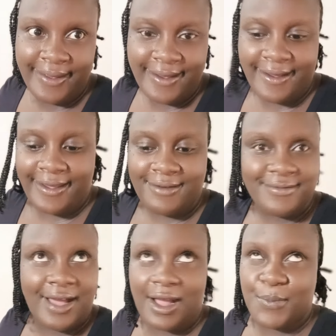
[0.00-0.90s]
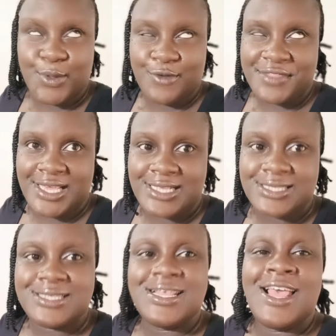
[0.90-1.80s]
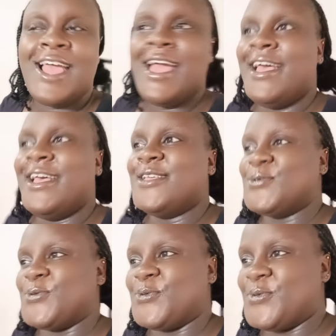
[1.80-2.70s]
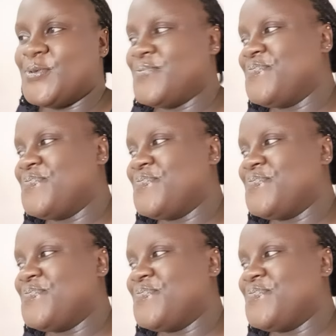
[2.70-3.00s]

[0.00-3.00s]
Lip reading: I have a couple of things. So